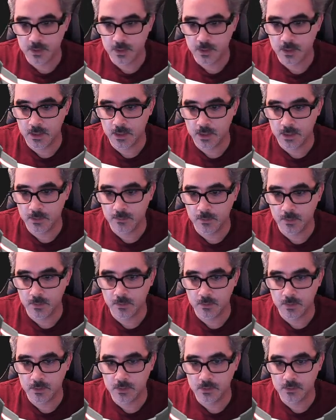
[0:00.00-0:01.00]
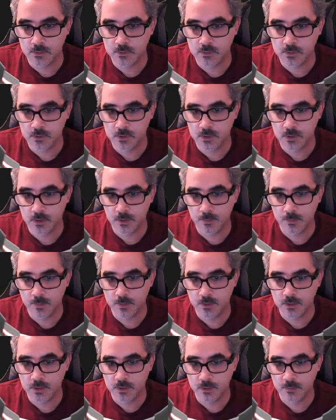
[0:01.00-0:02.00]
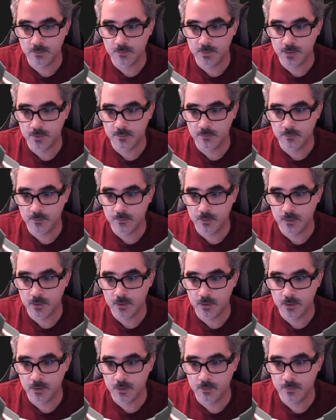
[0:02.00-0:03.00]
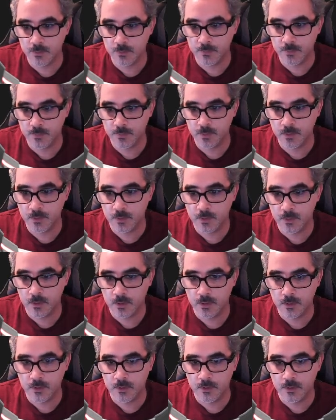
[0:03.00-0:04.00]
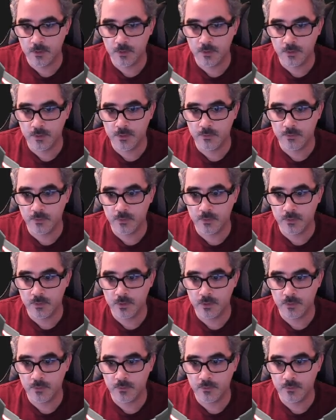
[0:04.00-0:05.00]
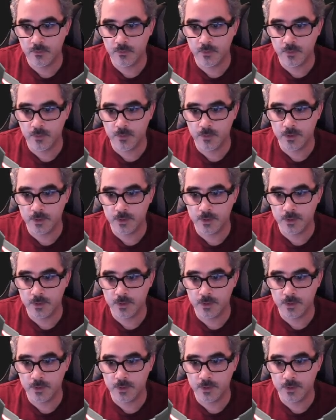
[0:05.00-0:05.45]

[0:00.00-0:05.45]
I'm going to stop jumping from 34 forward.